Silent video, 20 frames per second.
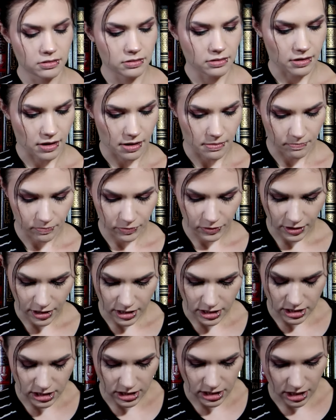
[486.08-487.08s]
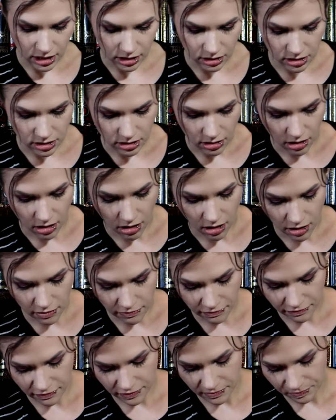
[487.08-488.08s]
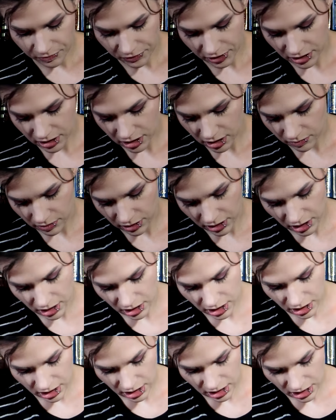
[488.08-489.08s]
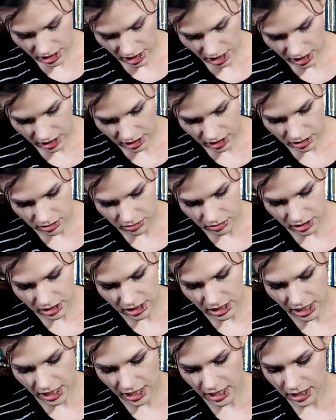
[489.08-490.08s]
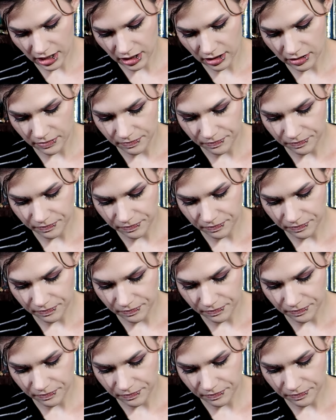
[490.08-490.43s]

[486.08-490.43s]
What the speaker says: Okay, let's take this off and see what the inside looks like.